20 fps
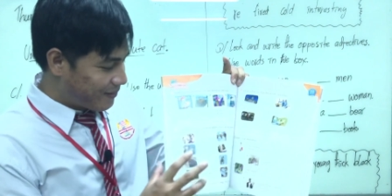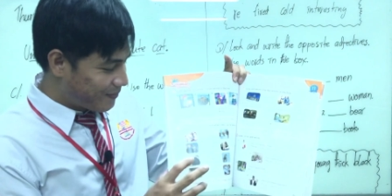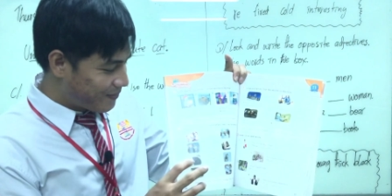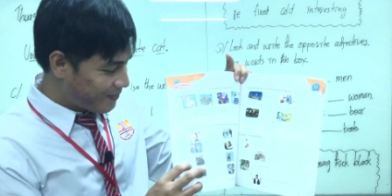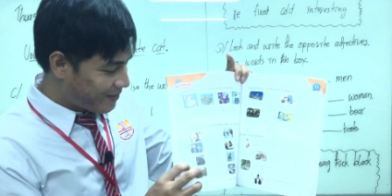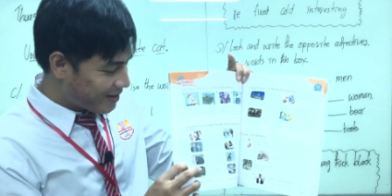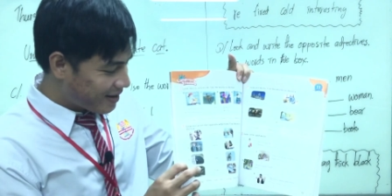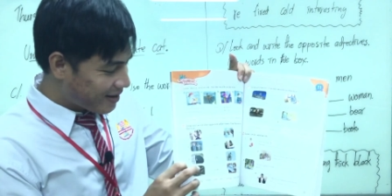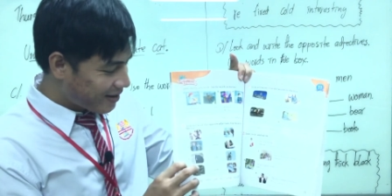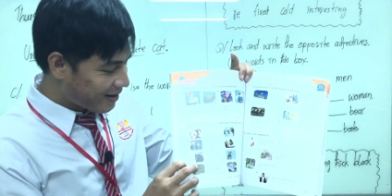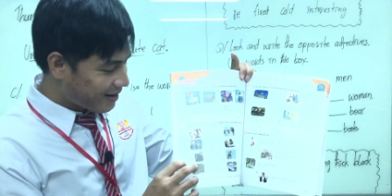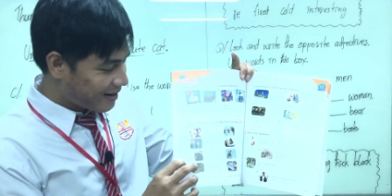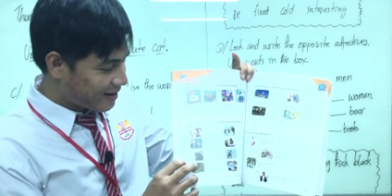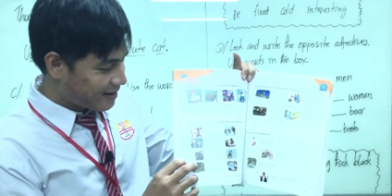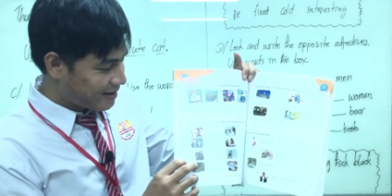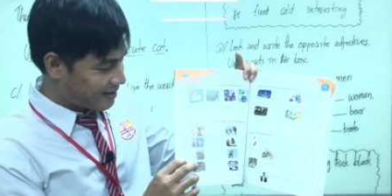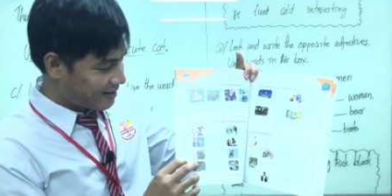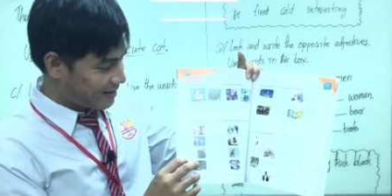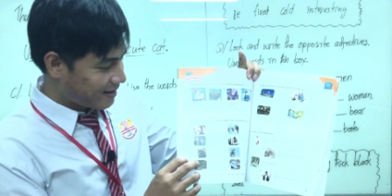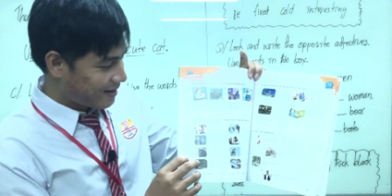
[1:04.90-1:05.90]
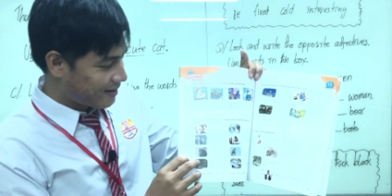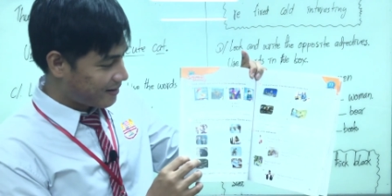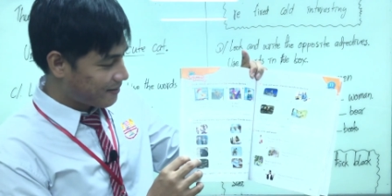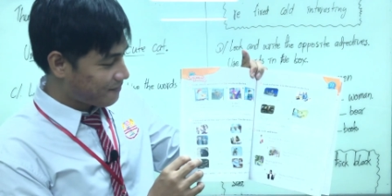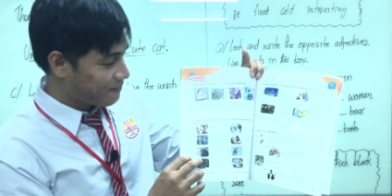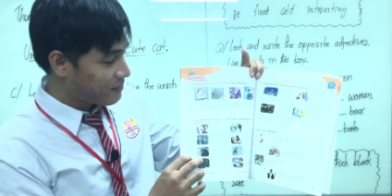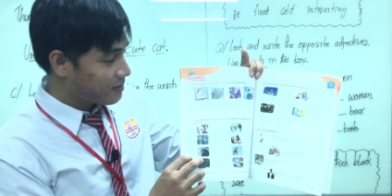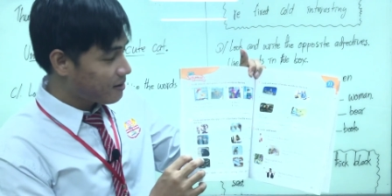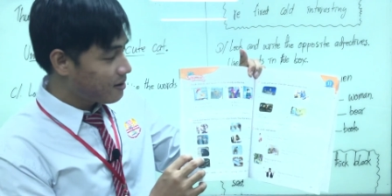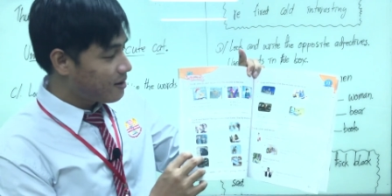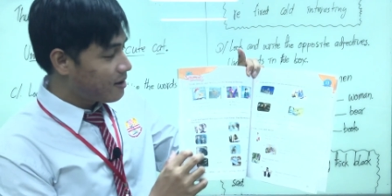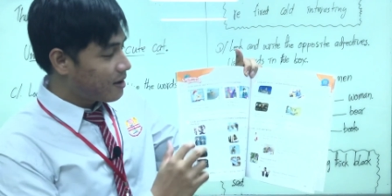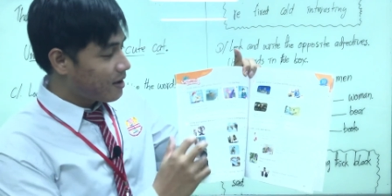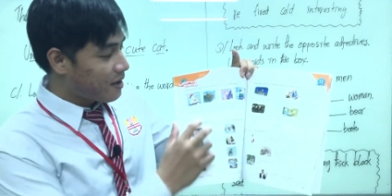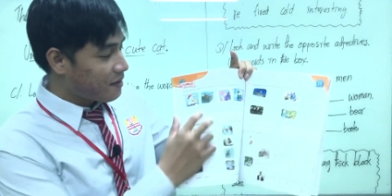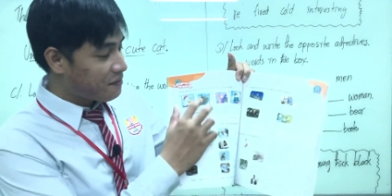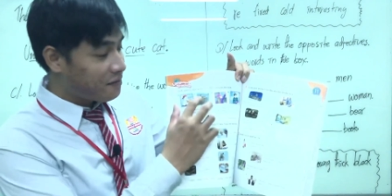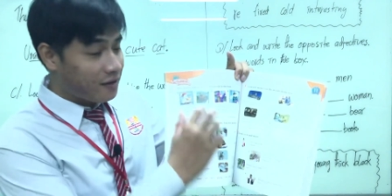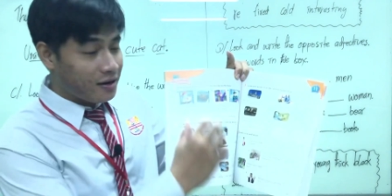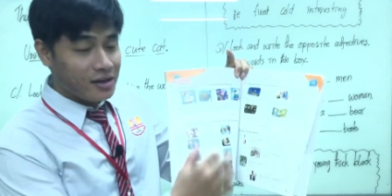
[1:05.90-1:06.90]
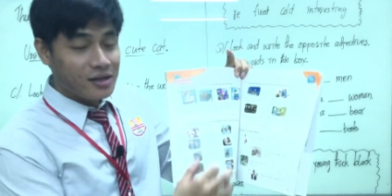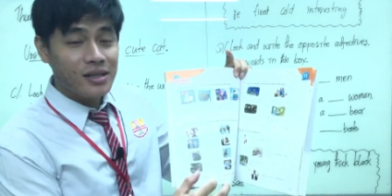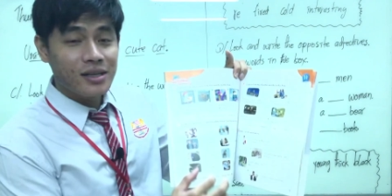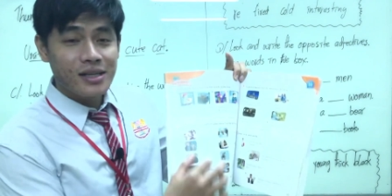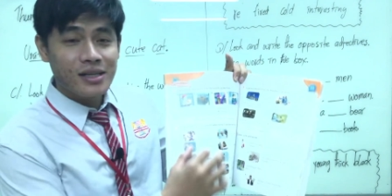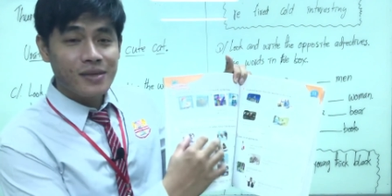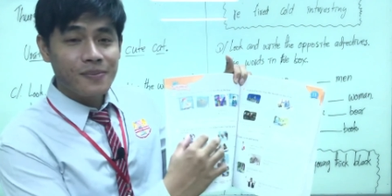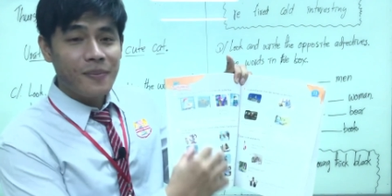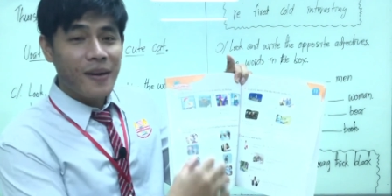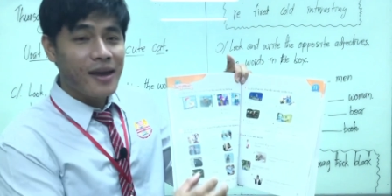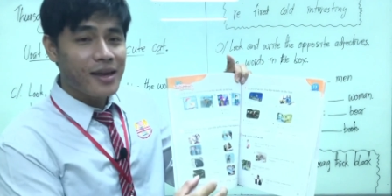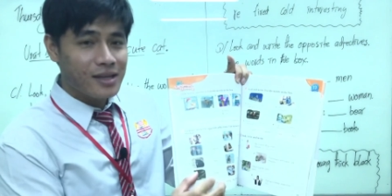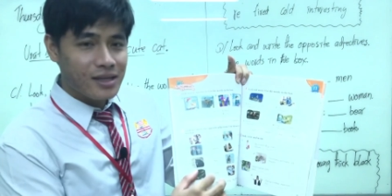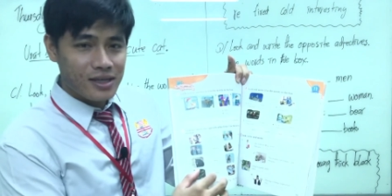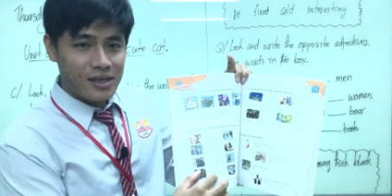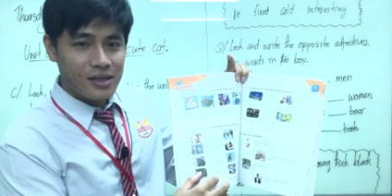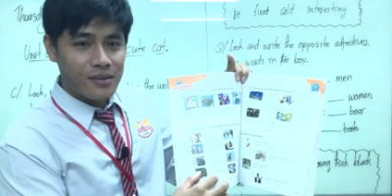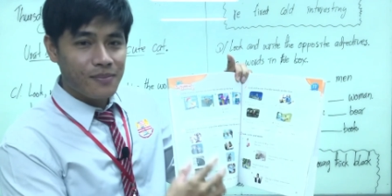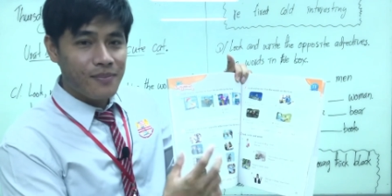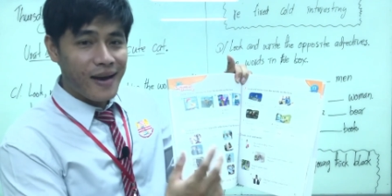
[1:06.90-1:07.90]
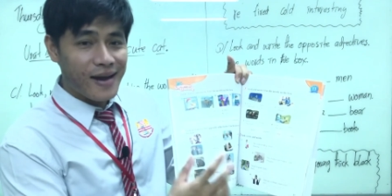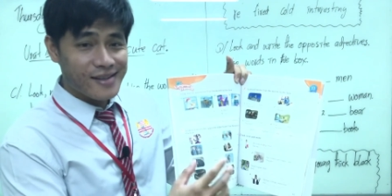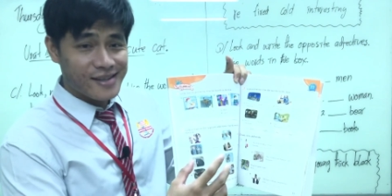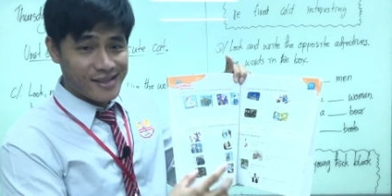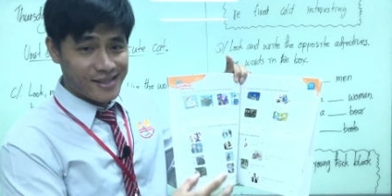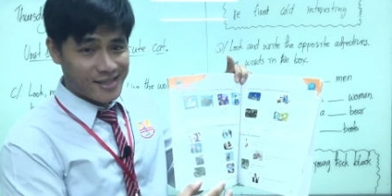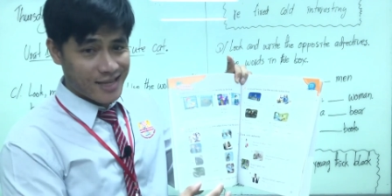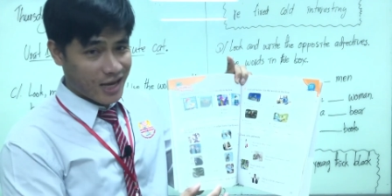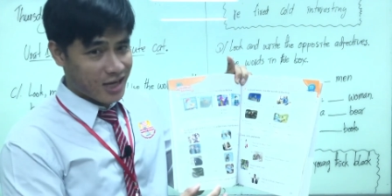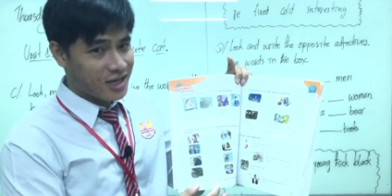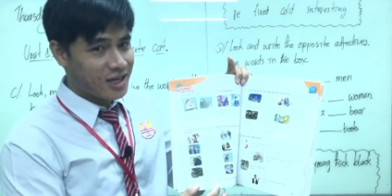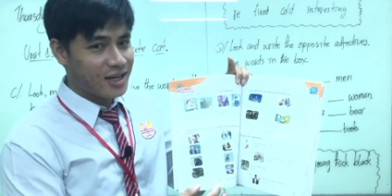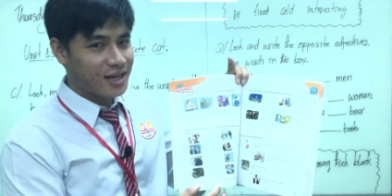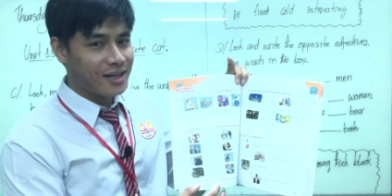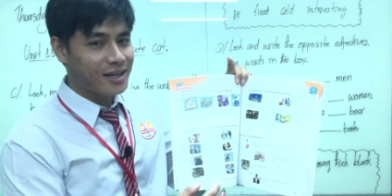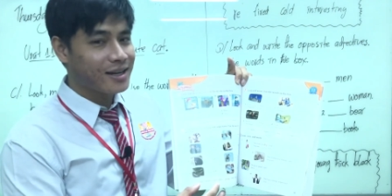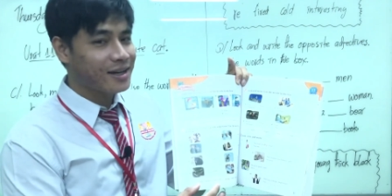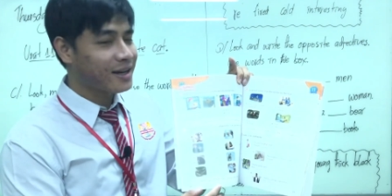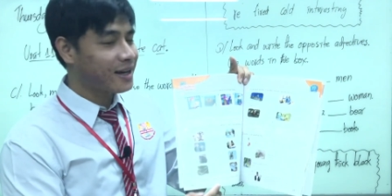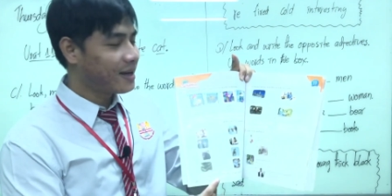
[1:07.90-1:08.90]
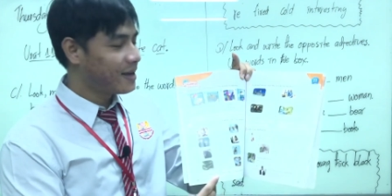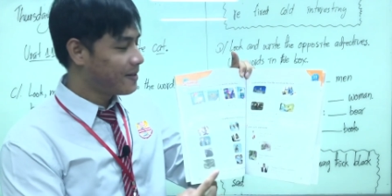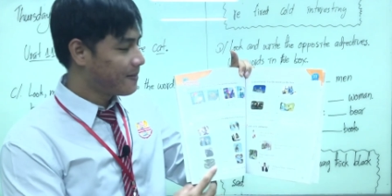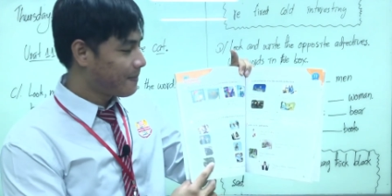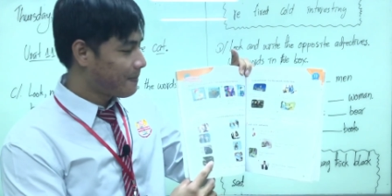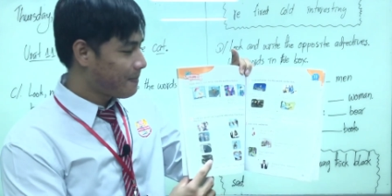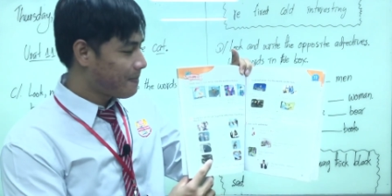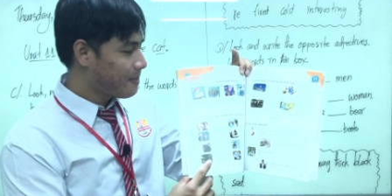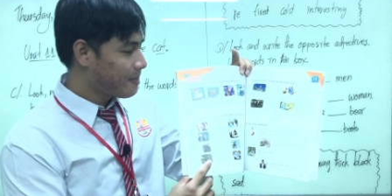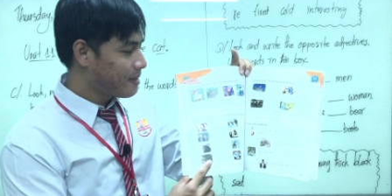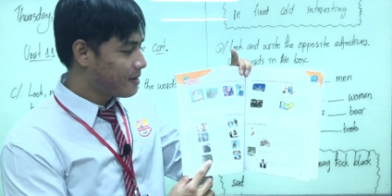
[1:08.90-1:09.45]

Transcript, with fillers: we're gonna um, uh, finish this page by this session, okay?